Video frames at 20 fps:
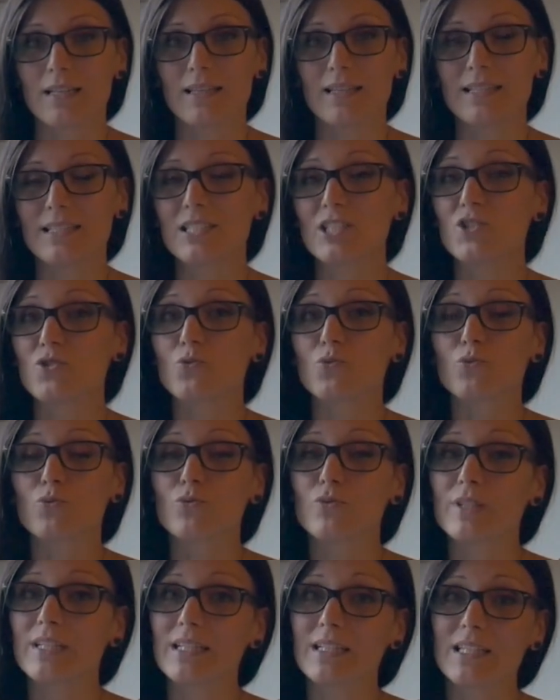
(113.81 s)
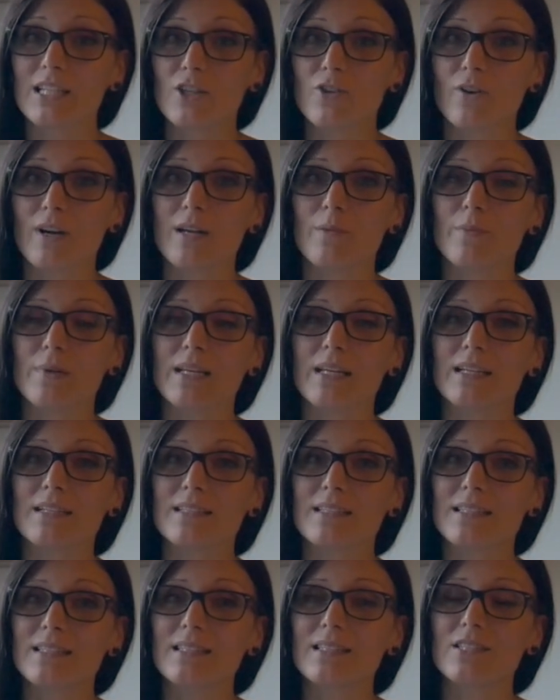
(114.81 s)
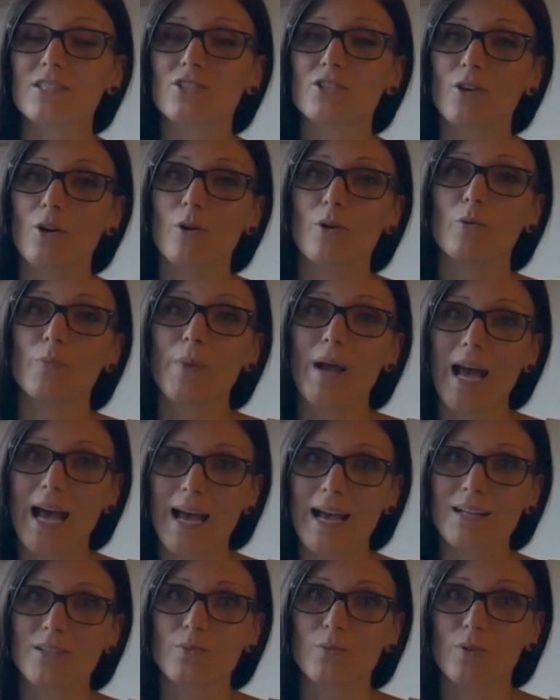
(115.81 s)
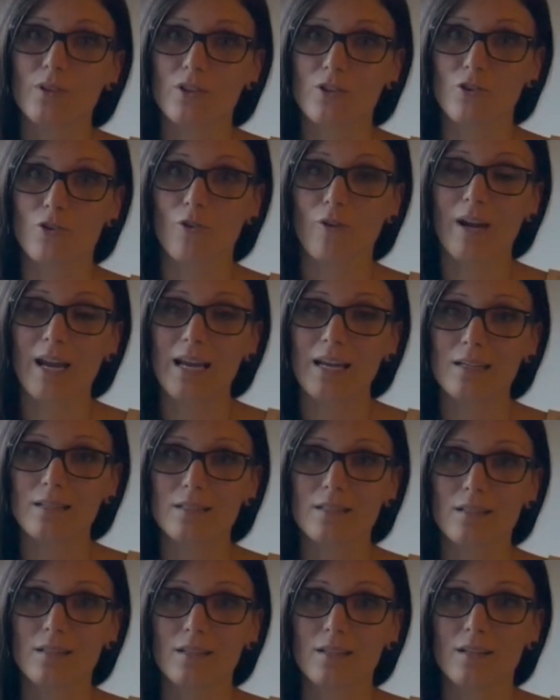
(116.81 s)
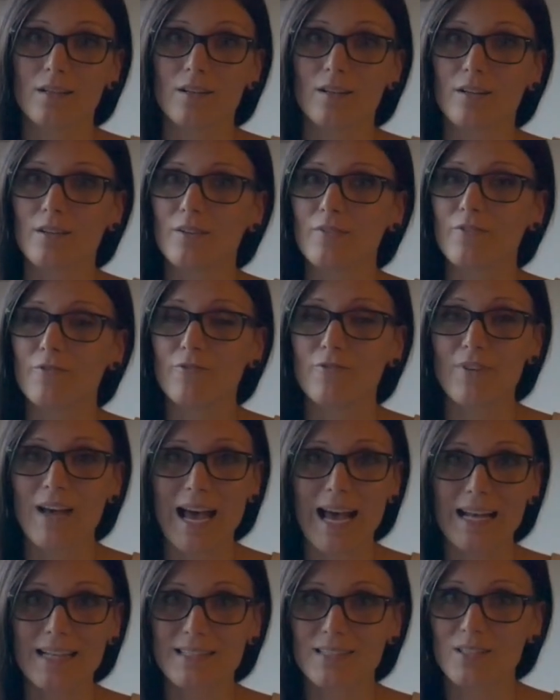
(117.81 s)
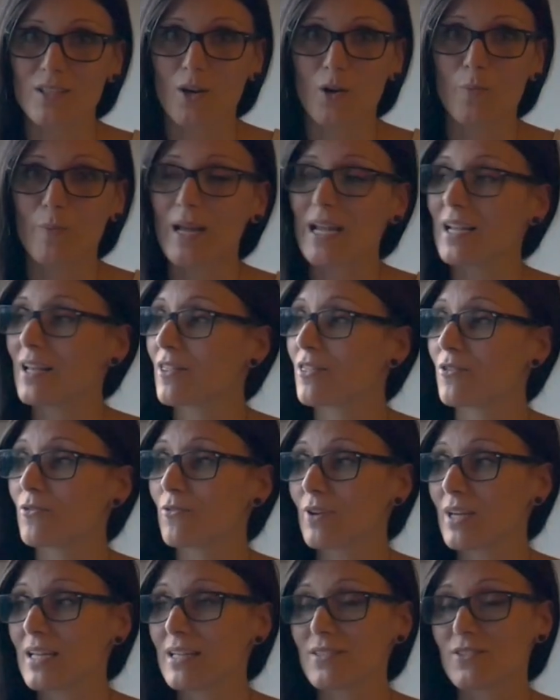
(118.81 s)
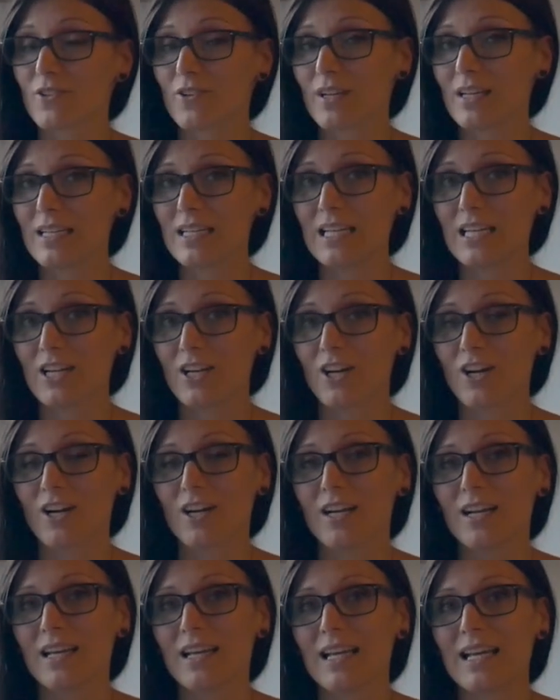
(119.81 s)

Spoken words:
This is really great because this is so packed with great fats. Omega-3s are in here.